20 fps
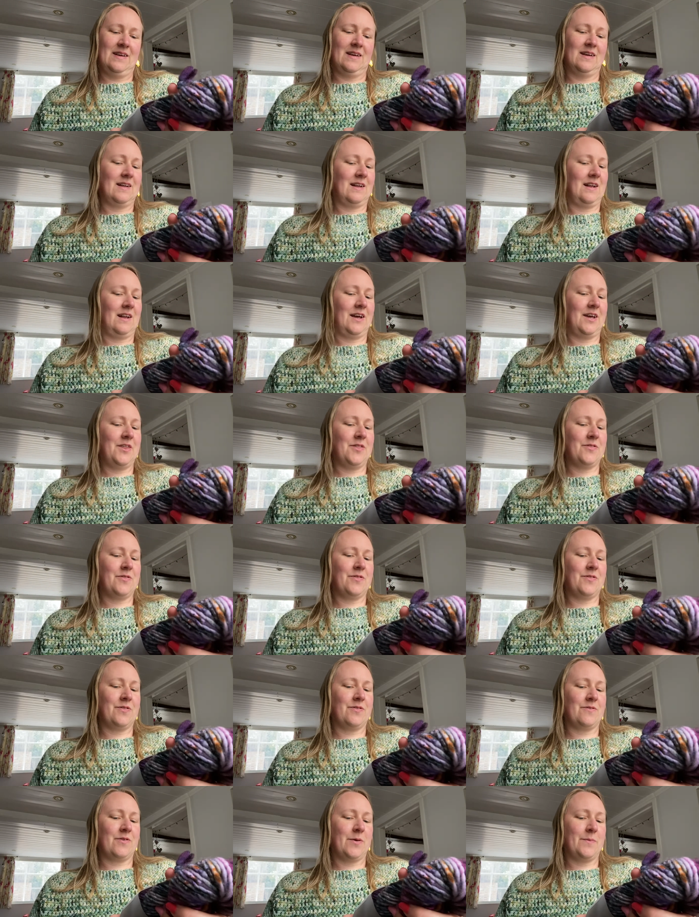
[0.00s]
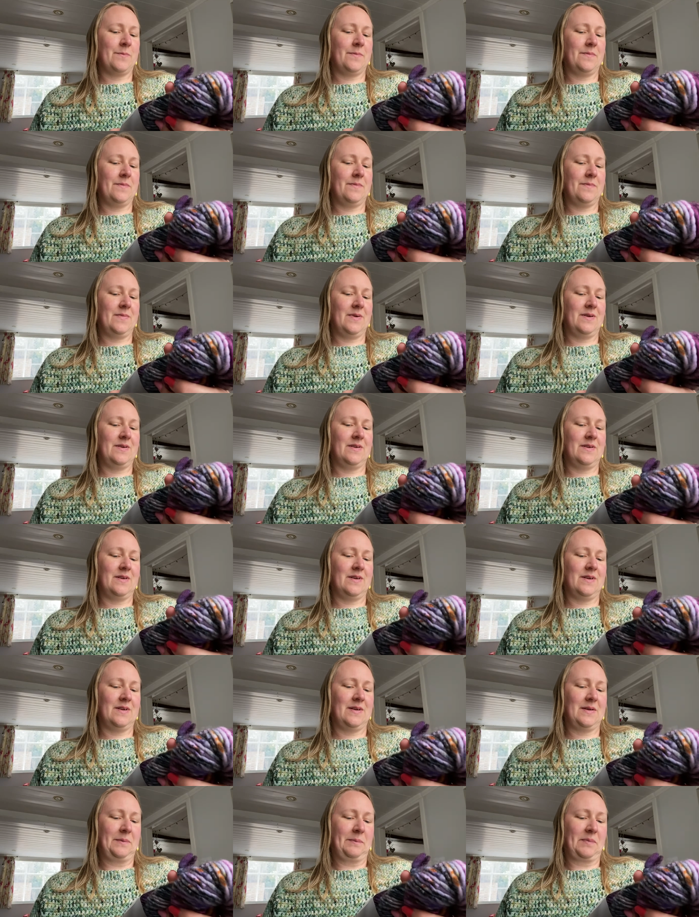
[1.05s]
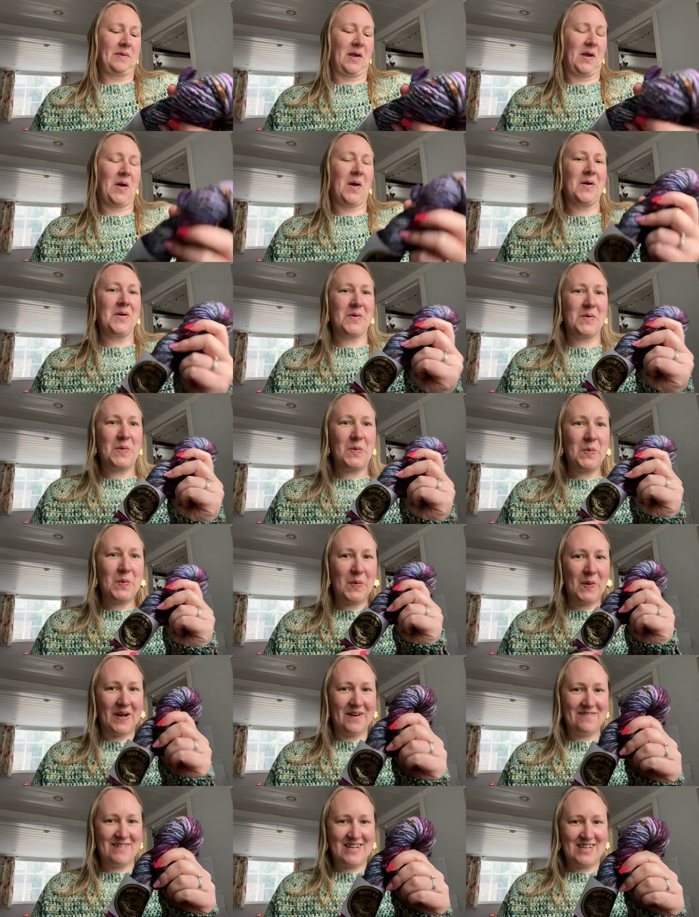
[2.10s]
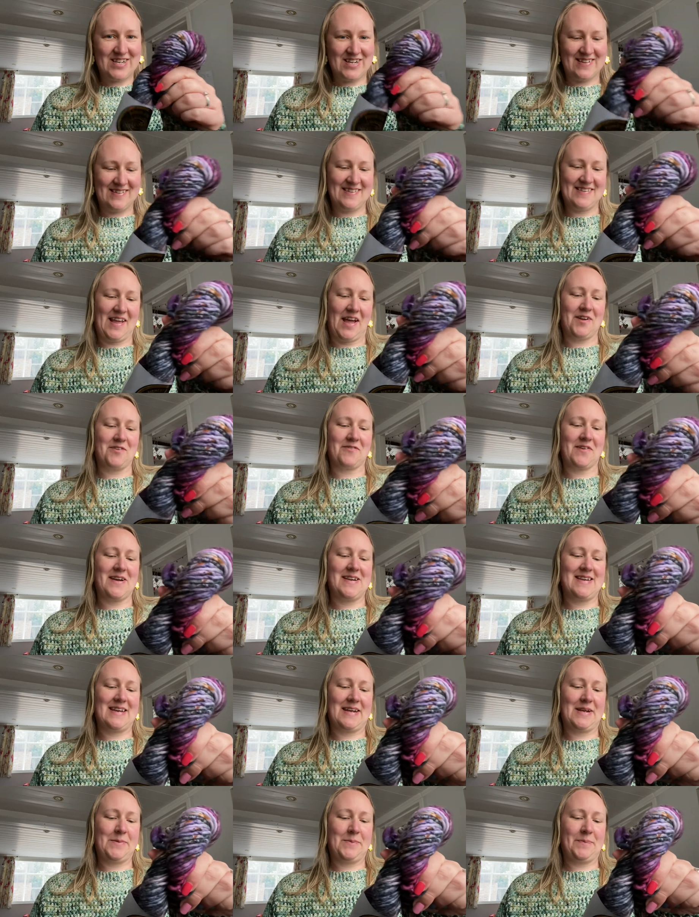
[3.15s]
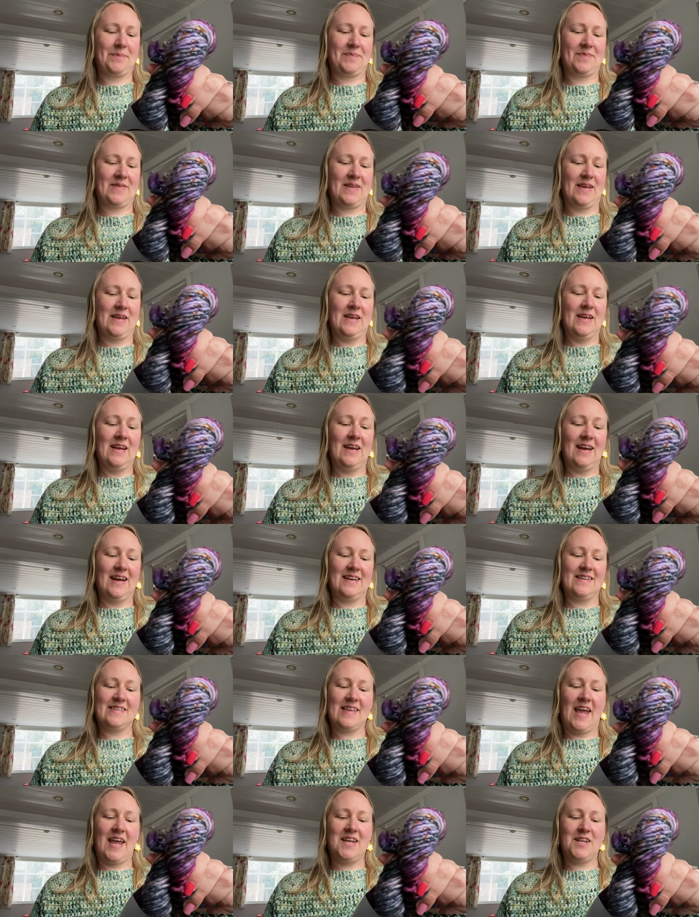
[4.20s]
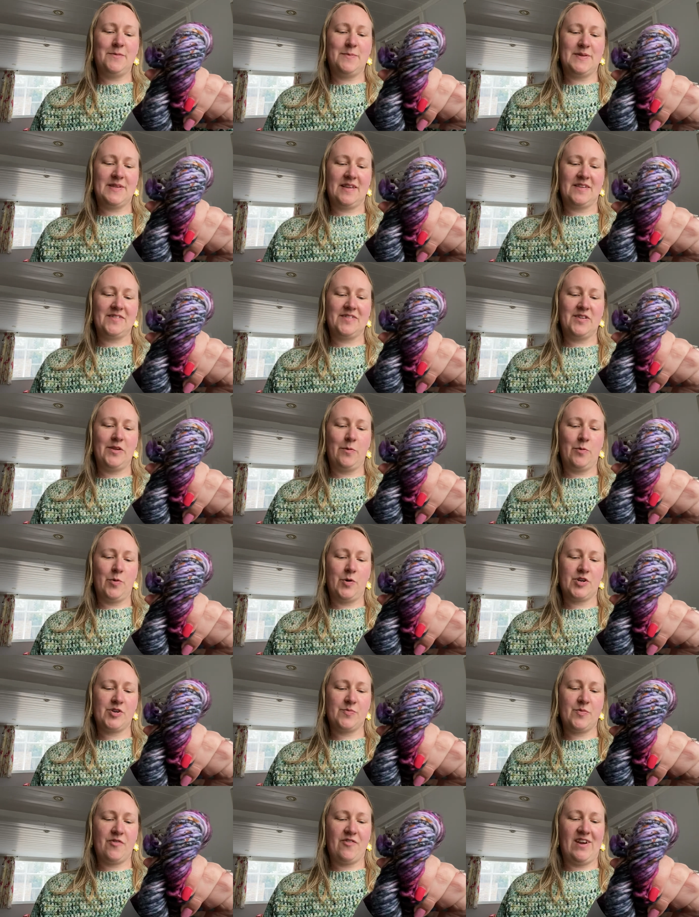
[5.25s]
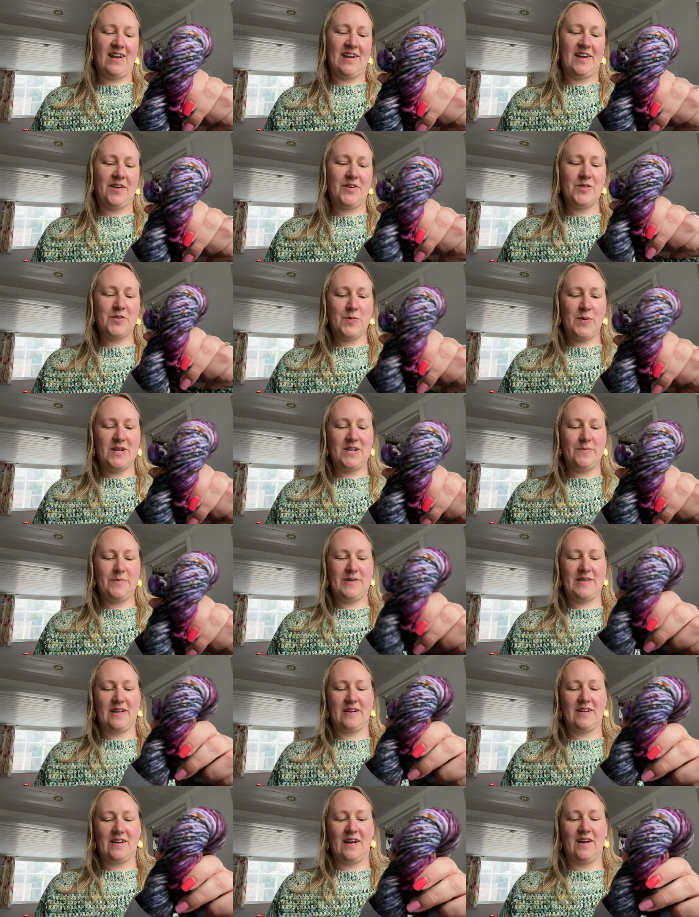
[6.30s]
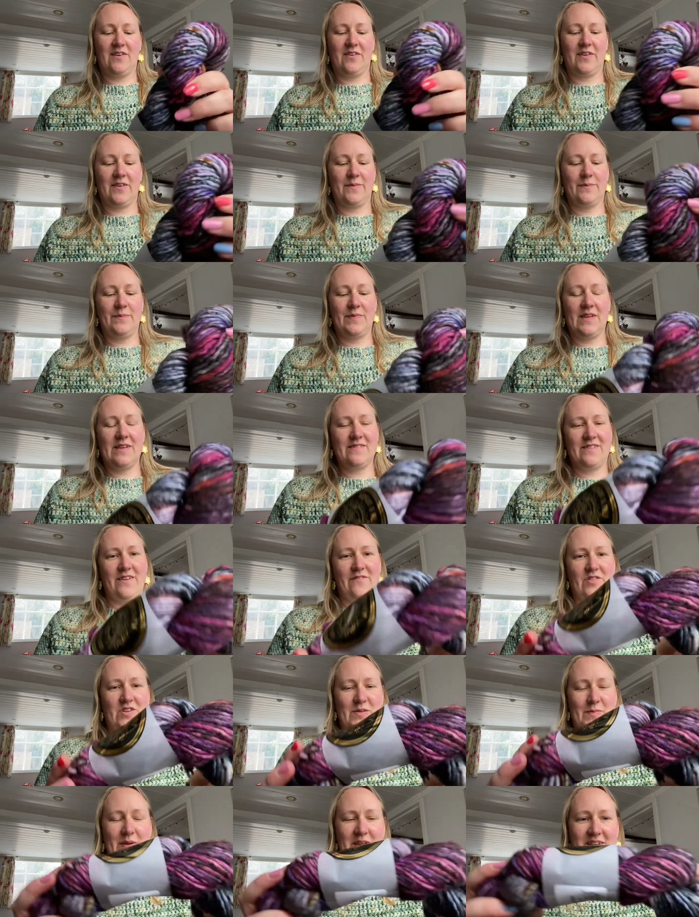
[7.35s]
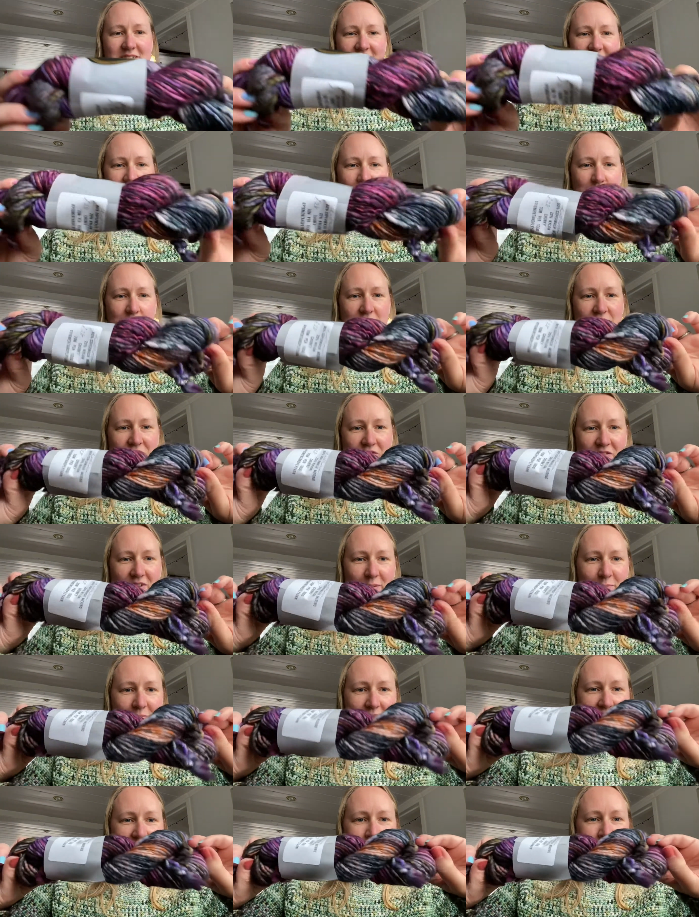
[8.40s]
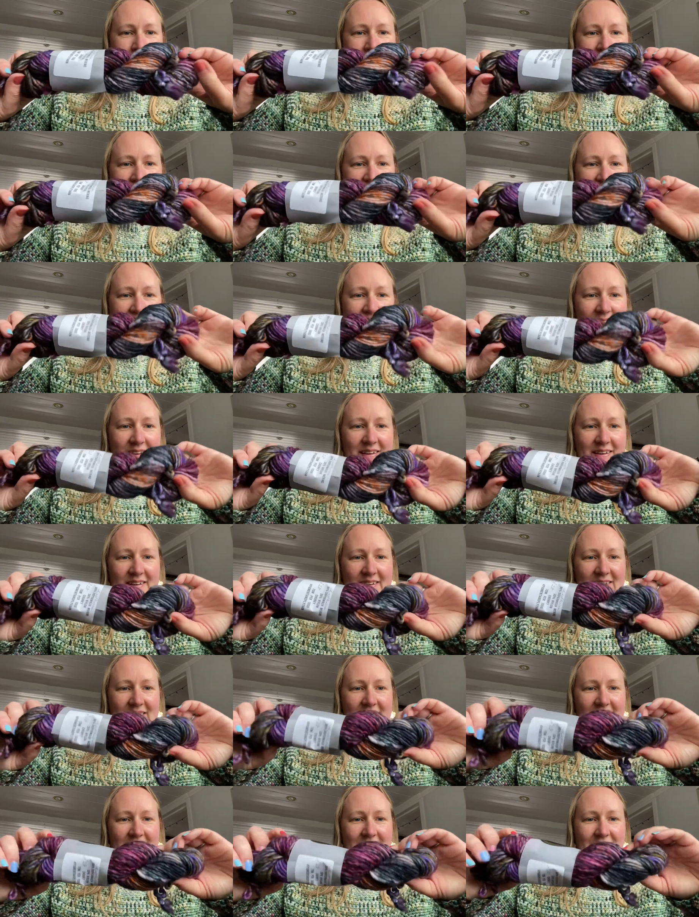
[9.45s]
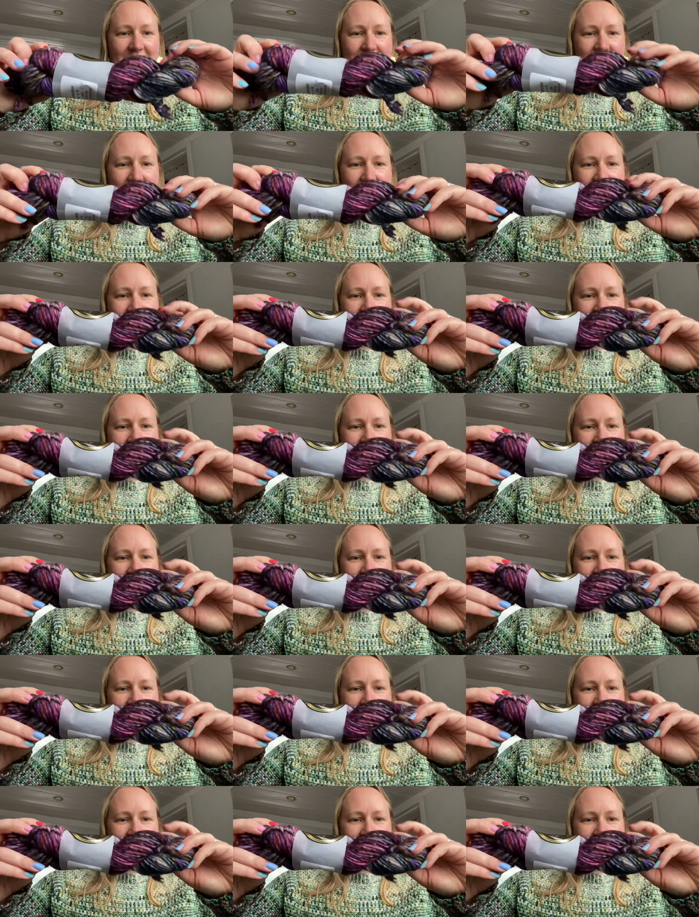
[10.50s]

Lythrum. Can't quite read Jess's handwriting. And it's 80% superwash merino, 20% nylon, 70 meters to 100 grams. Love it,